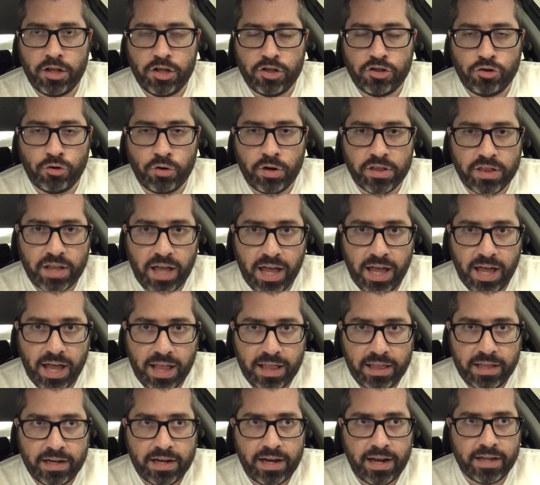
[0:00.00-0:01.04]
during the
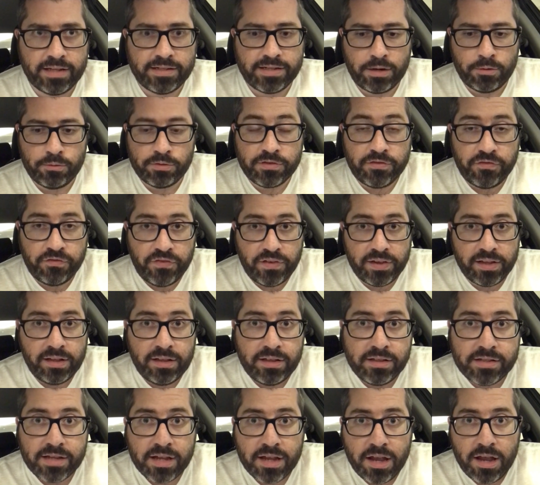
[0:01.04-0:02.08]
holidays, and it was
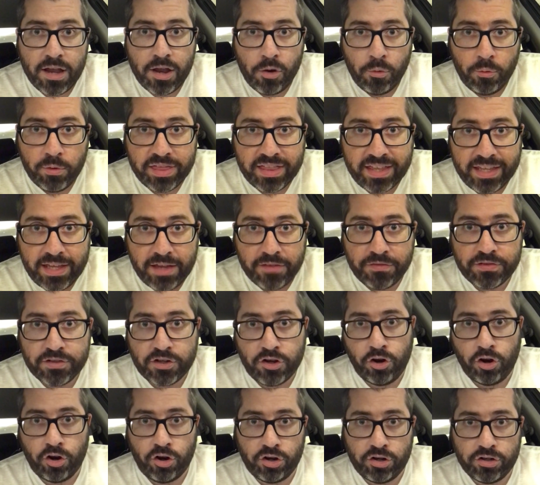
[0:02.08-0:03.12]
filled with gift
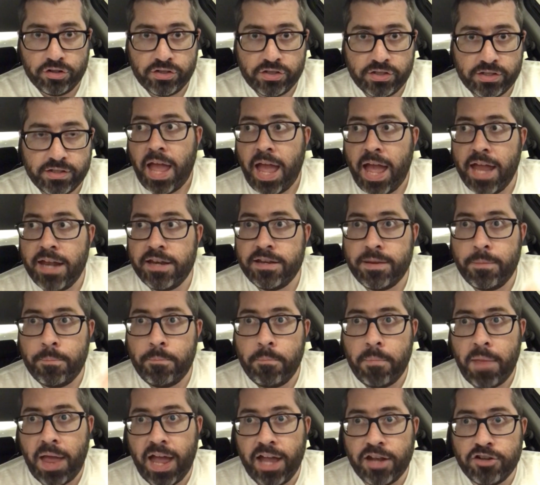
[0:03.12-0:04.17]
cards, and it
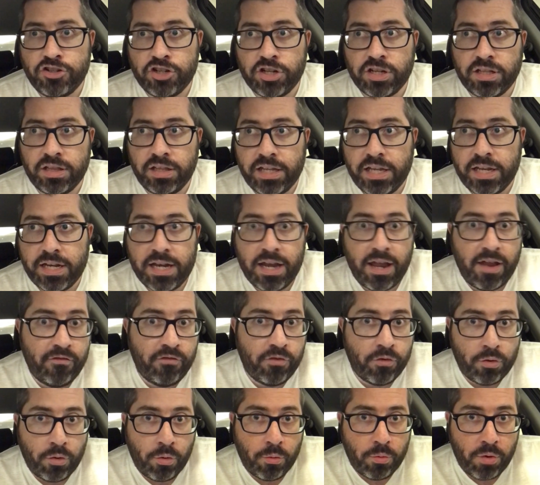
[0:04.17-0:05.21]
magically
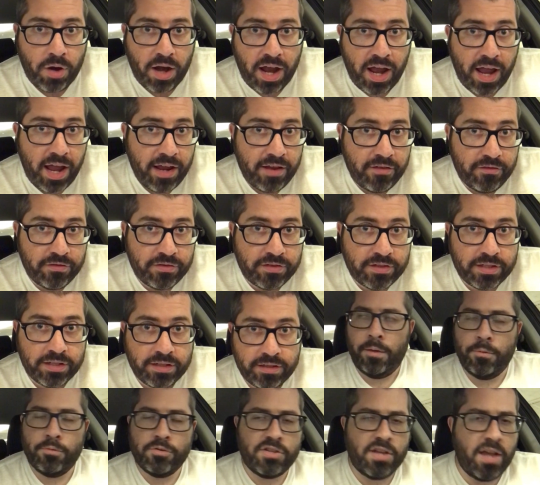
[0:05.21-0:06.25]
never arrived.
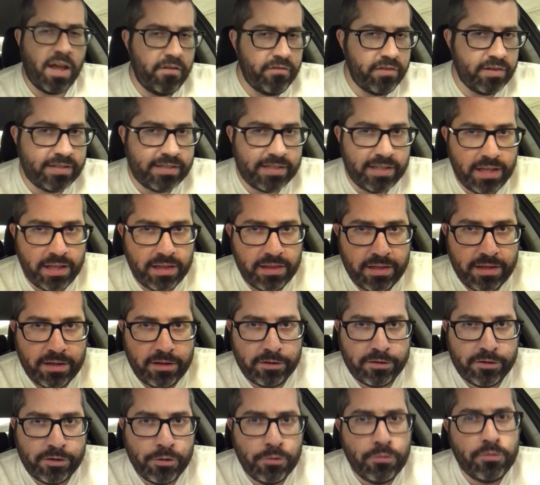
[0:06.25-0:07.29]
It was obviously a
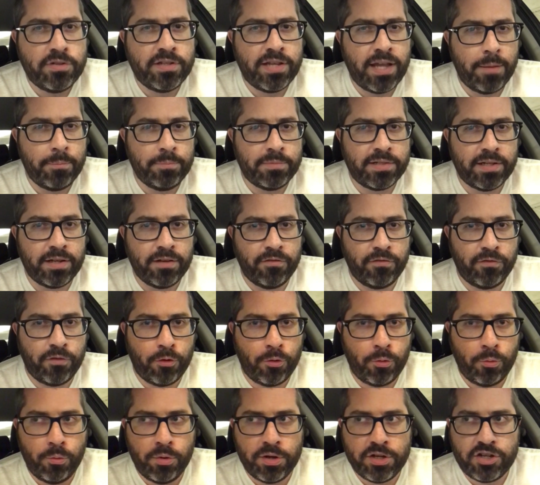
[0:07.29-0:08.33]
little too tempting
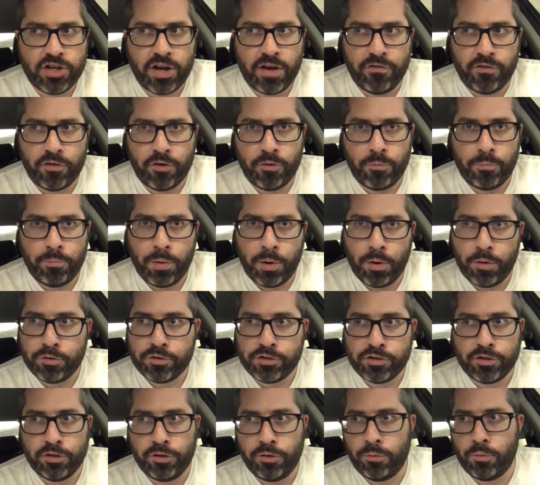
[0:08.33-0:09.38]
for whichever
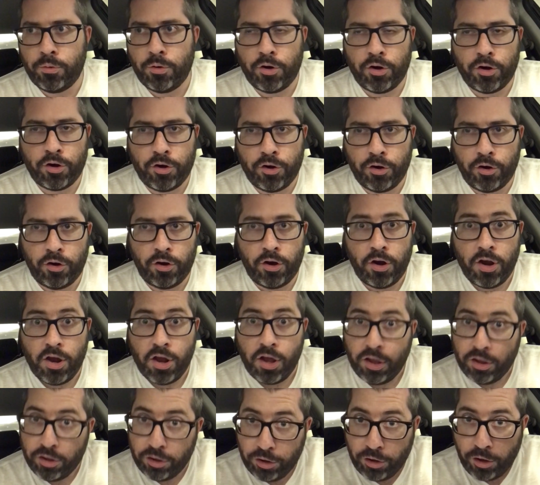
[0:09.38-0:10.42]
postal worker
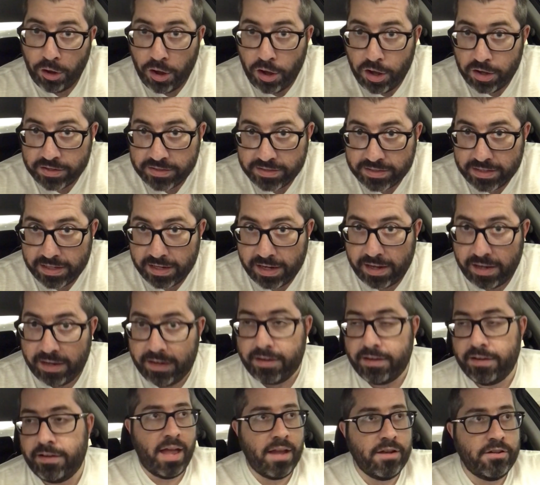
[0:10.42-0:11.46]
lost it,
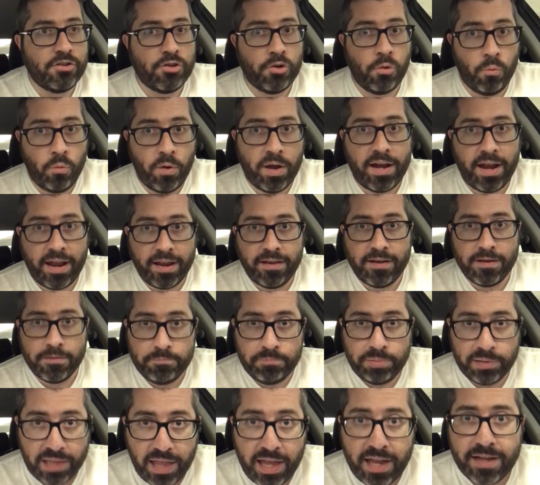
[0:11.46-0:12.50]
and when I
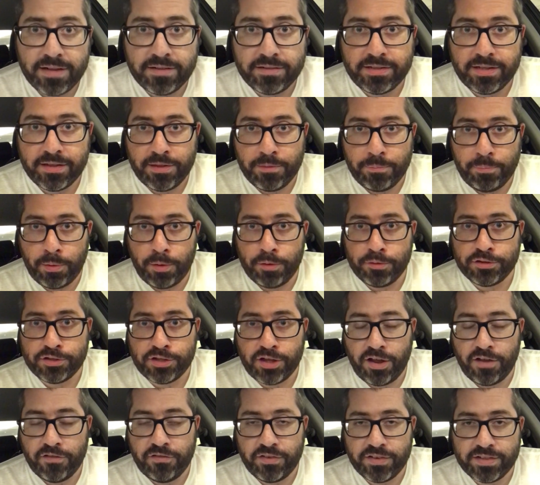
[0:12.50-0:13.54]
complained to the post
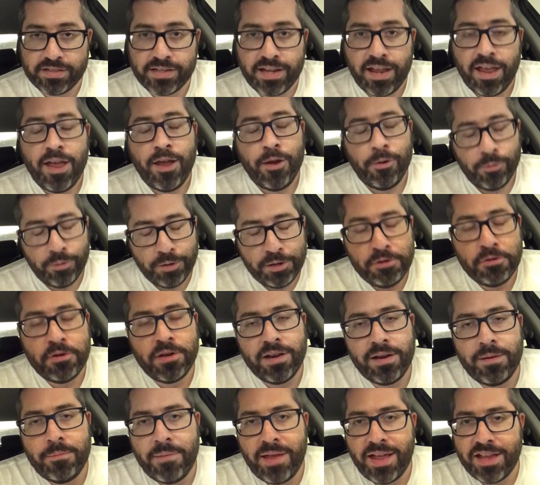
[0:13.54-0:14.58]
office, well, you
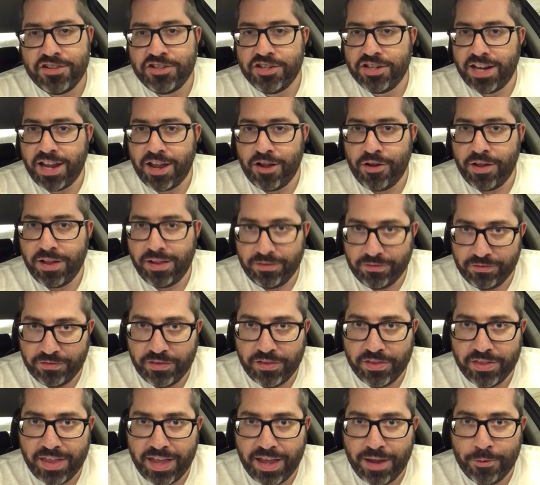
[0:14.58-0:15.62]
can imagine how
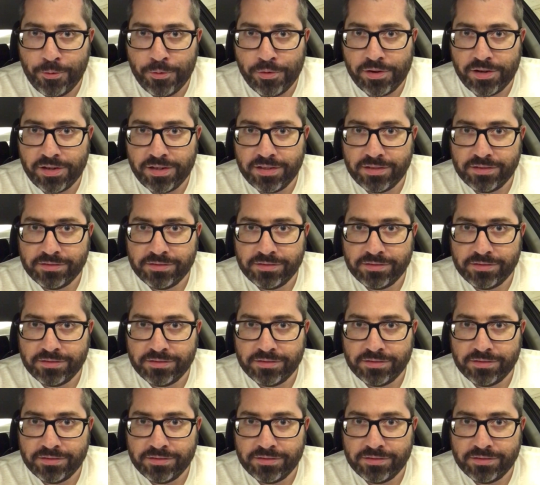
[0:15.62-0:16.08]
helpful they were.